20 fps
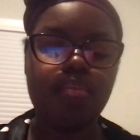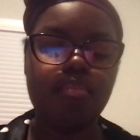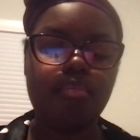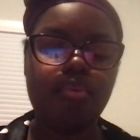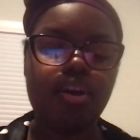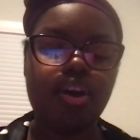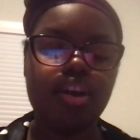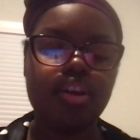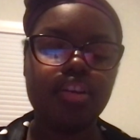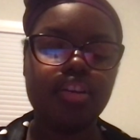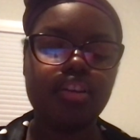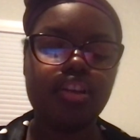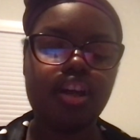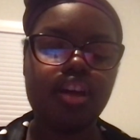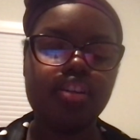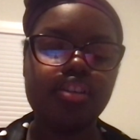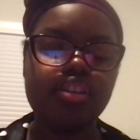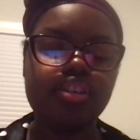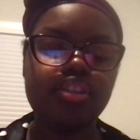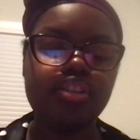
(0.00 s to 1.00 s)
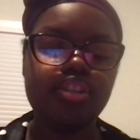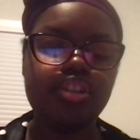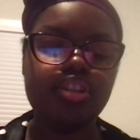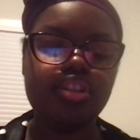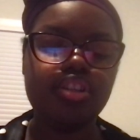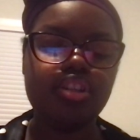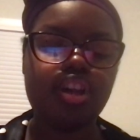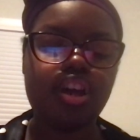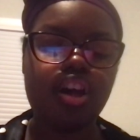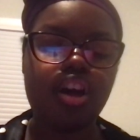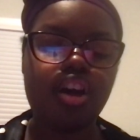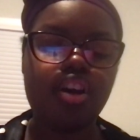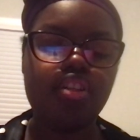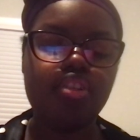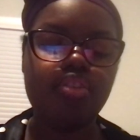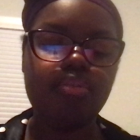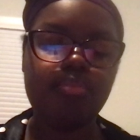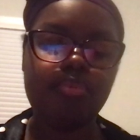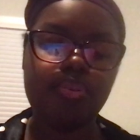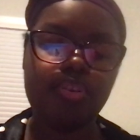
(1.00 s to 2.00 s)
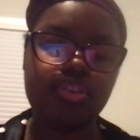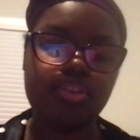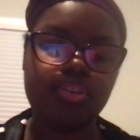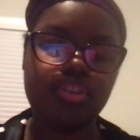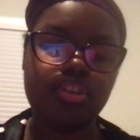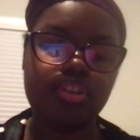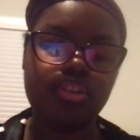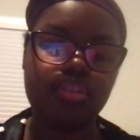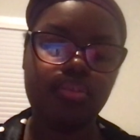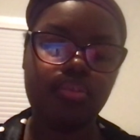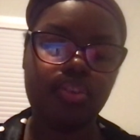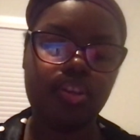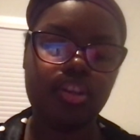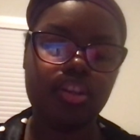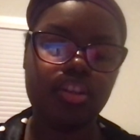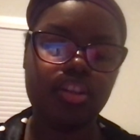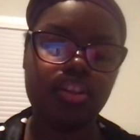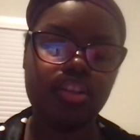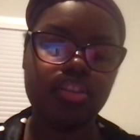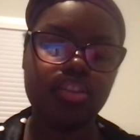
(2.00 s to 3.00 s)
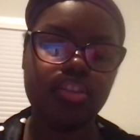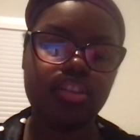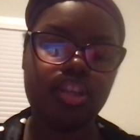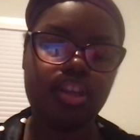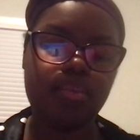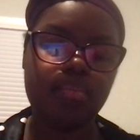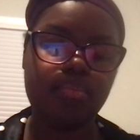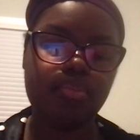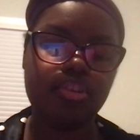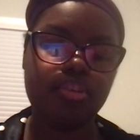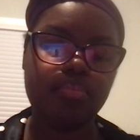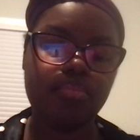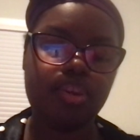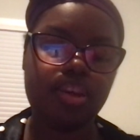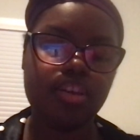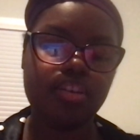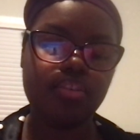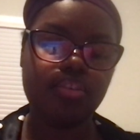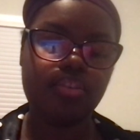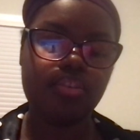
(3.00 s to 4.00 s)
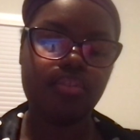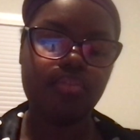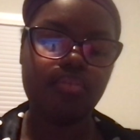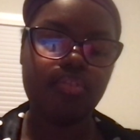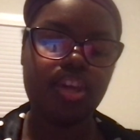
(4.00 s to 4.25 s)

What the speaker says: By acknowledging the other person's feelings and perspective,